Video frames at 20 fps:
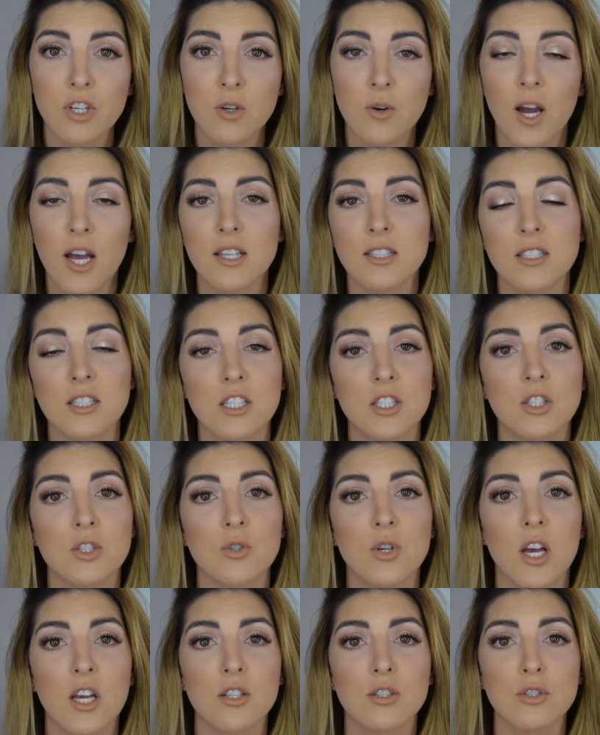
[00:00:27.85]
you guys and let
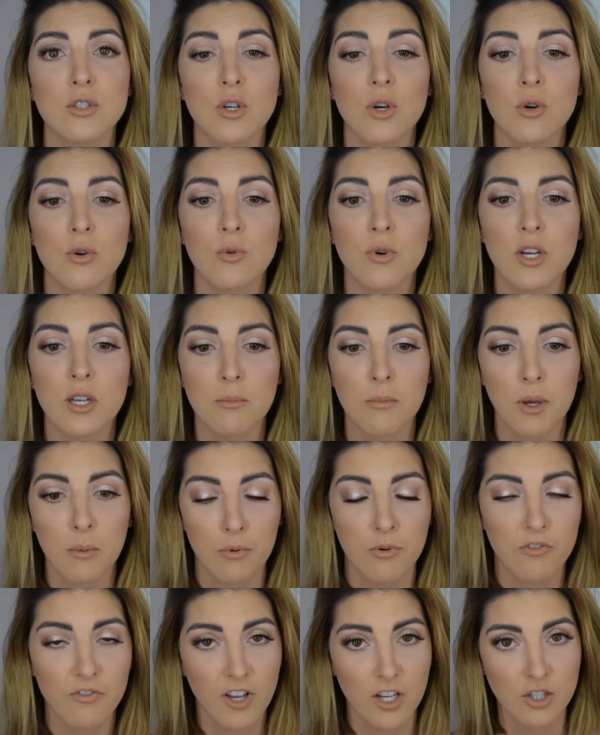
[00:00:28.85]
you guys know, in my
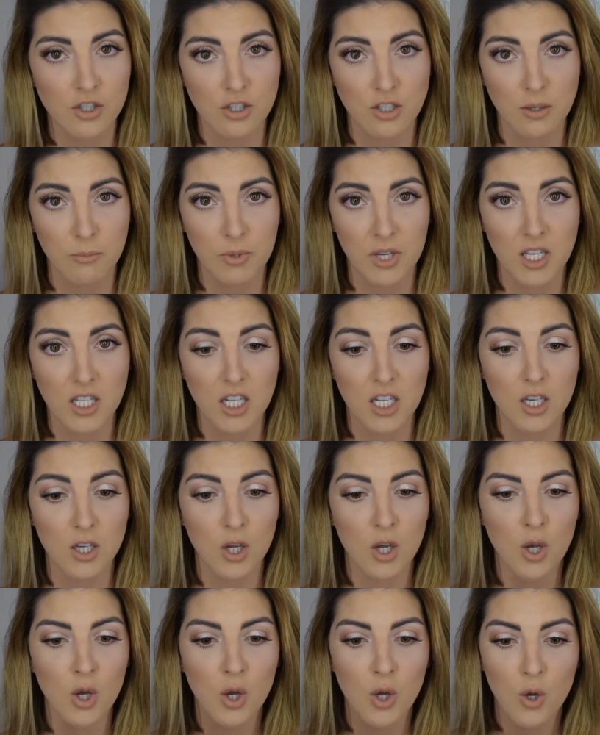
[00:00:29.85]
professional opinion,